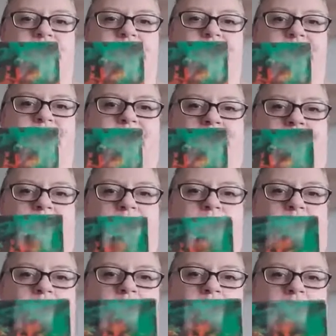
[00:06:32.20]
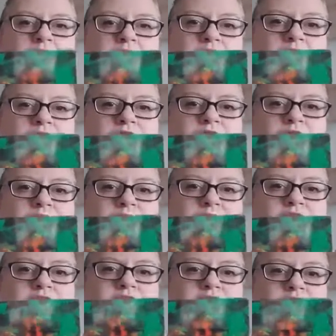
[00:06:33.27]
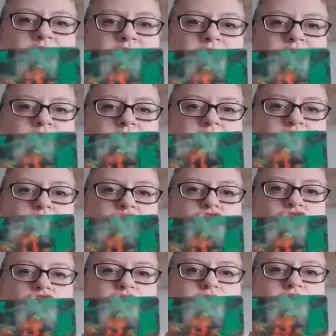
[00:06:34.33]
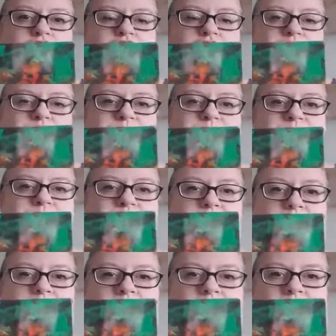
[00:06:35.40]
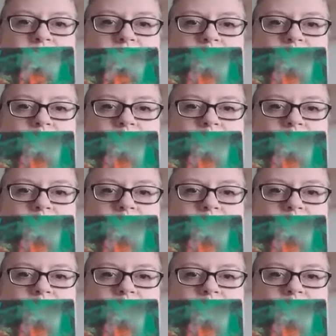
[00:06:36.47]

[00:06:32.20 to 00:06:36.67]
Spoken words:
a man with that kind of a muscular structure there.